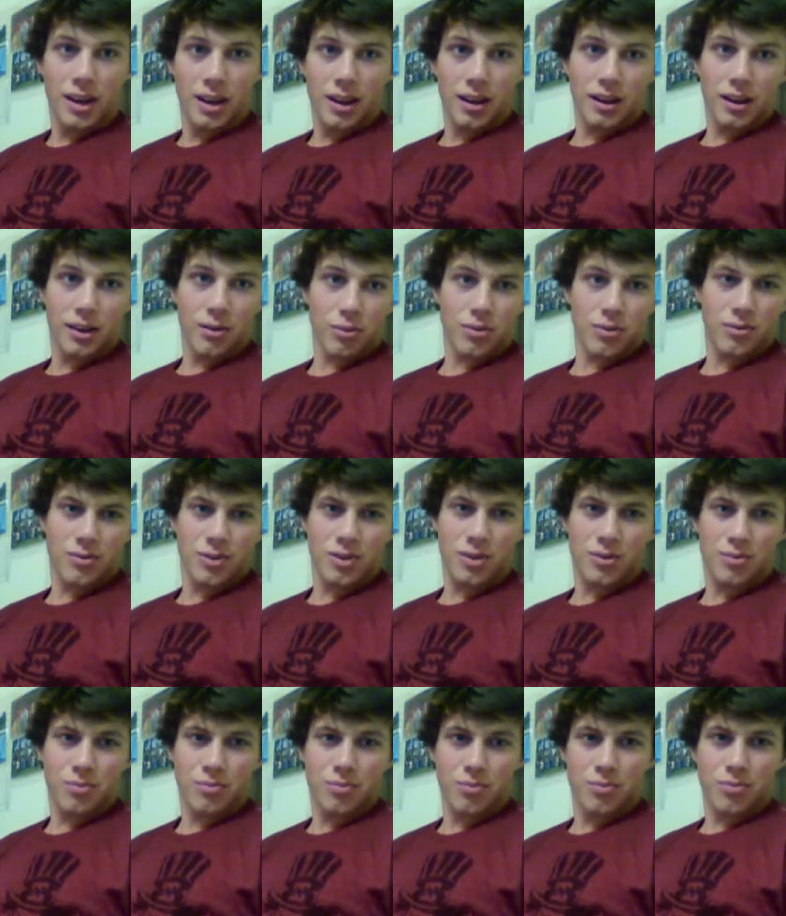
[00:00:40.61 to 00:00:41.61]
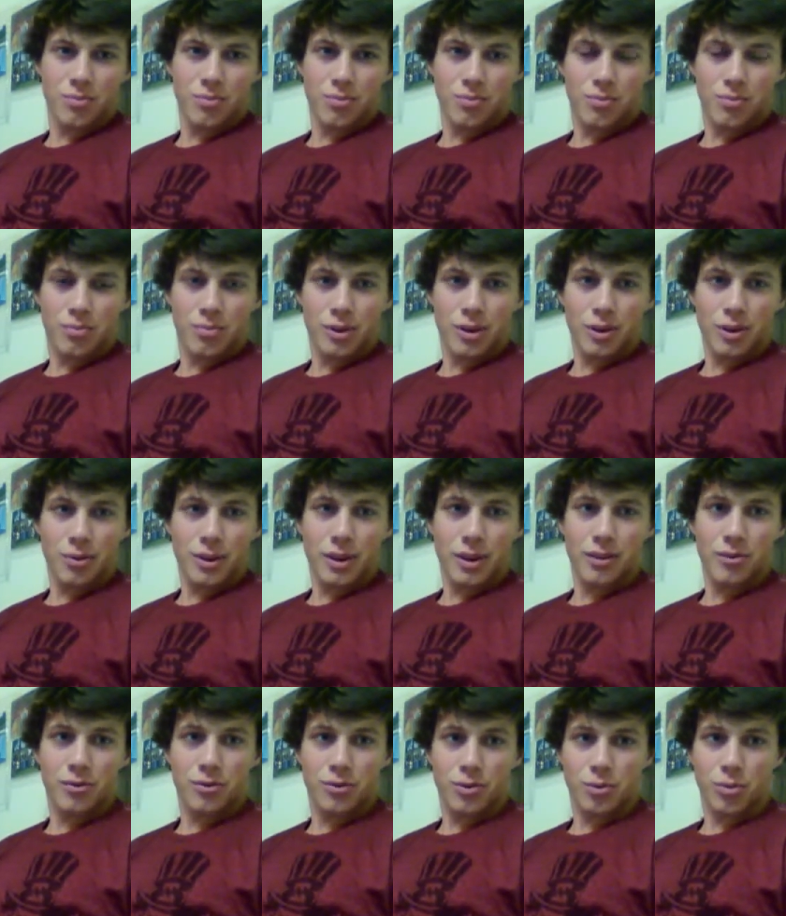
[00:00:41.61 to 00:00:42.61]
It's been
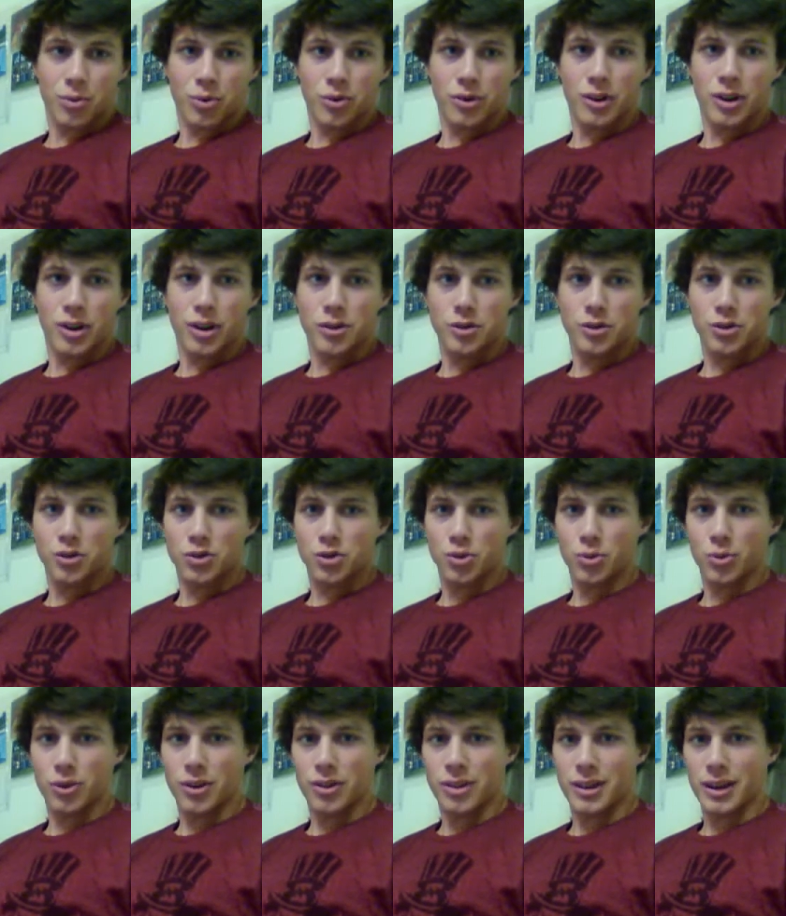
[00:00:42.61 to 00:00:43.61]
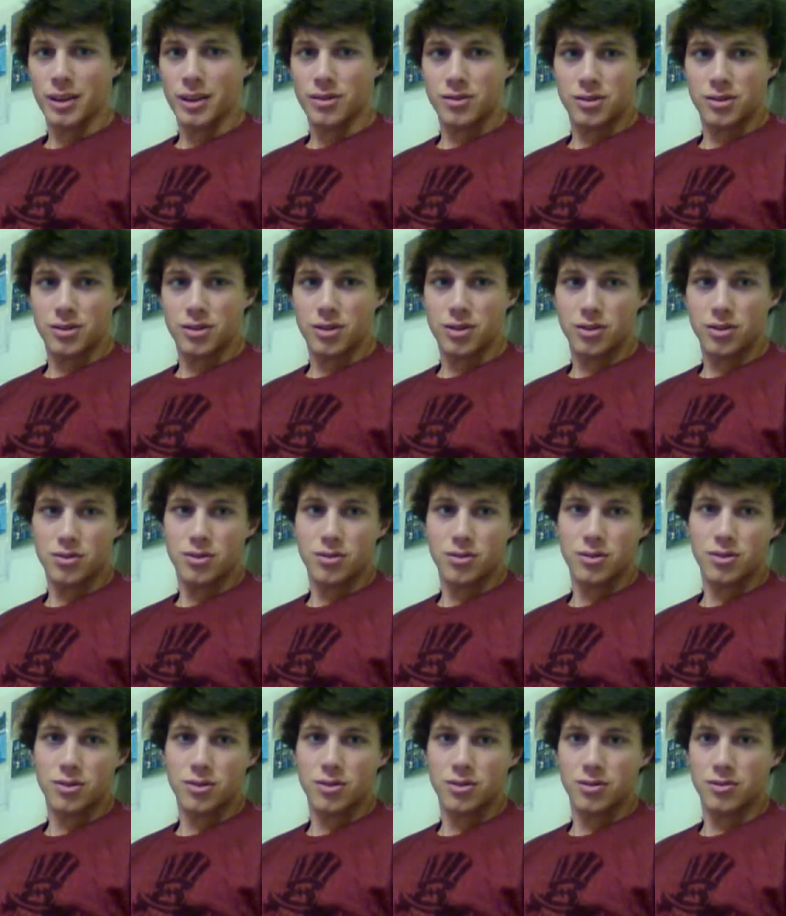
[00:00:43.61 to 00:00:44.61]
around for more than 120,000
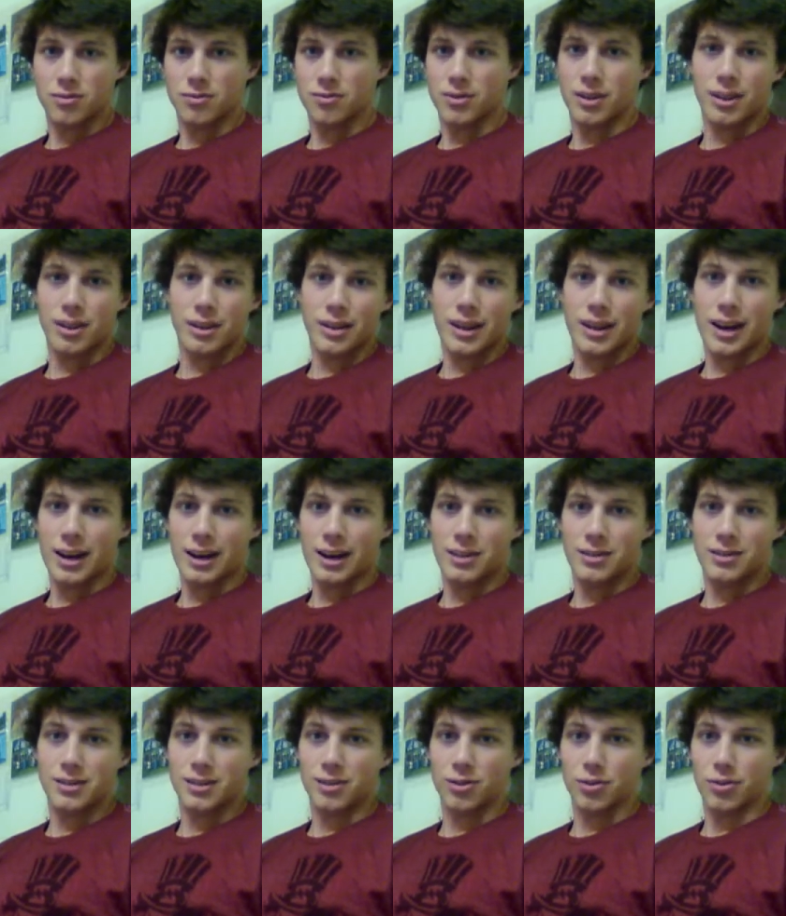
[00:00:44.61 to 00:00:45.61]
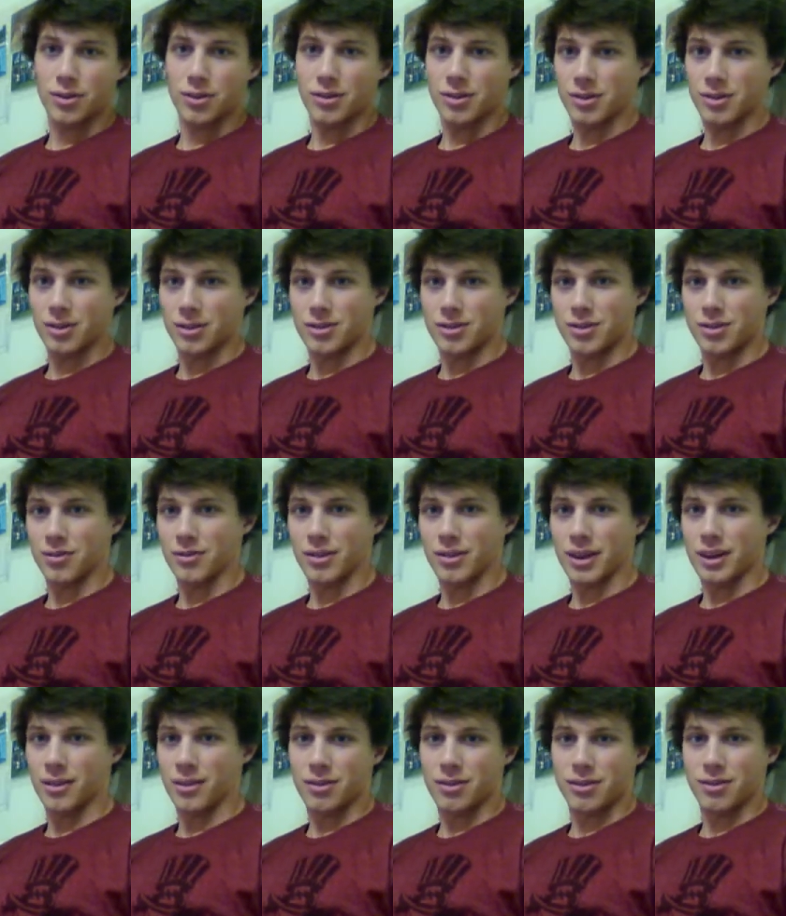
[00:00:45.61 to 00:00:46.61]
years in the ice in Greenland and
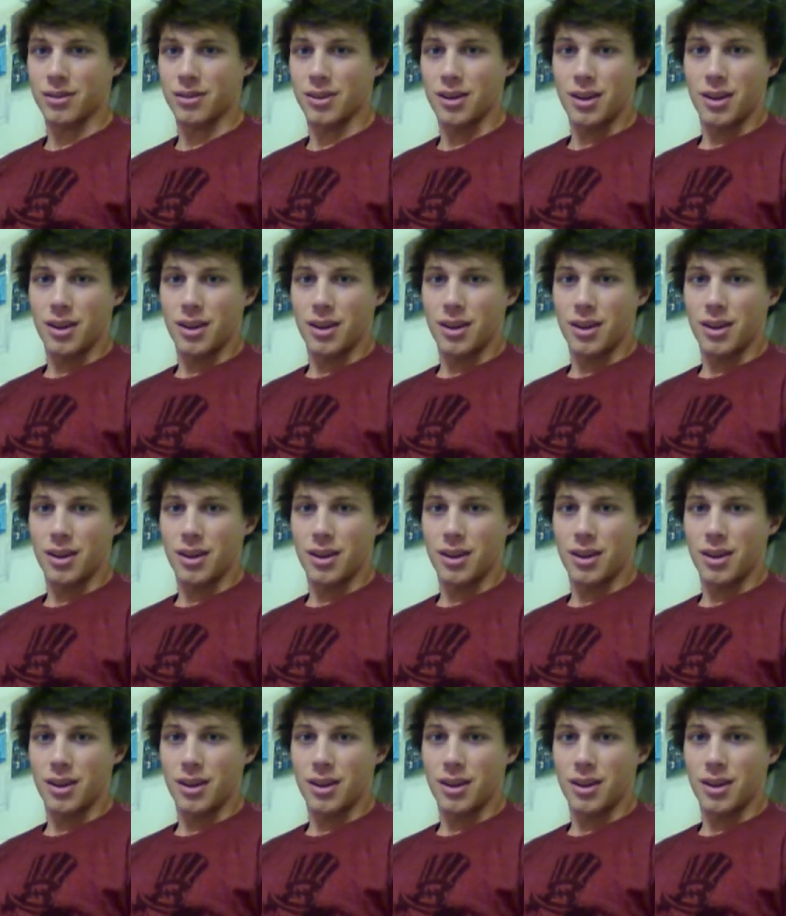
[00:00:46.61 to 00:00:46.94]
survived in